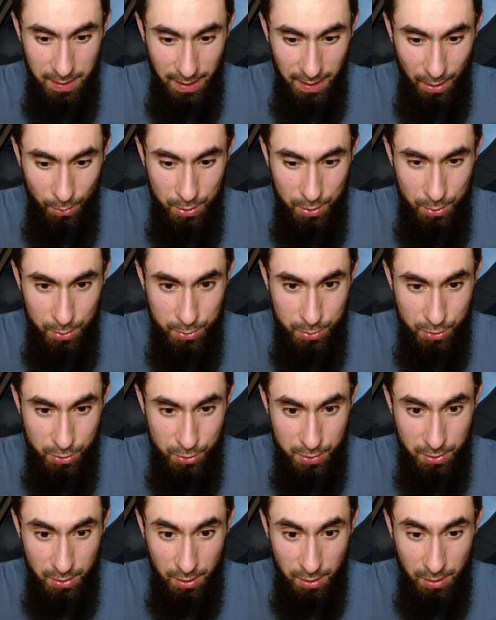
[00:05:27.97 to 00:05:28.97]
now it is
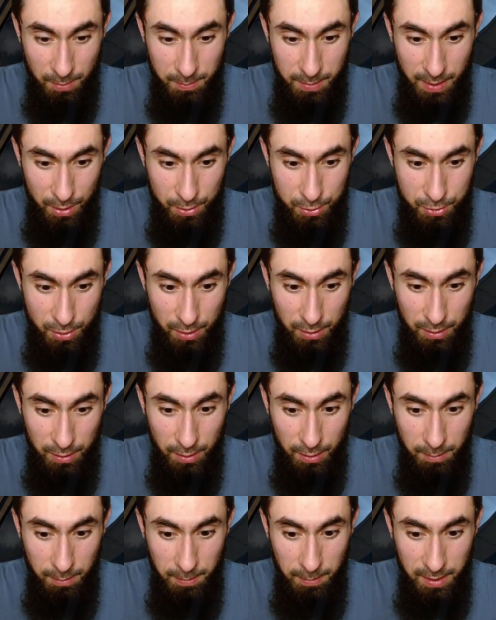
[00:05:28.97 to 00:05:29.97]
just going to come down to our
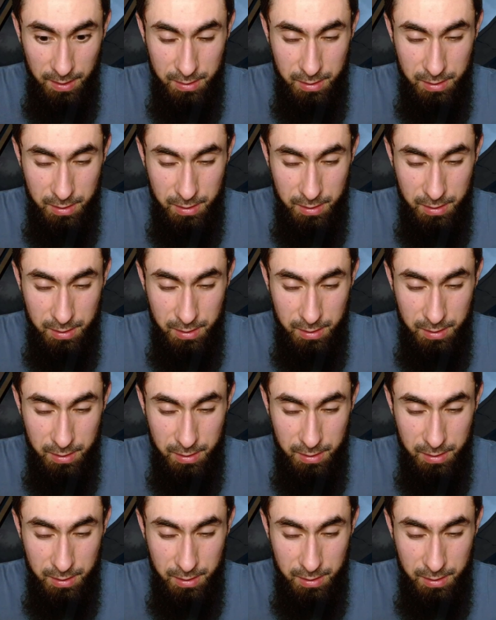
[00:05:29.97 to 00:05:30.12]
Lily May,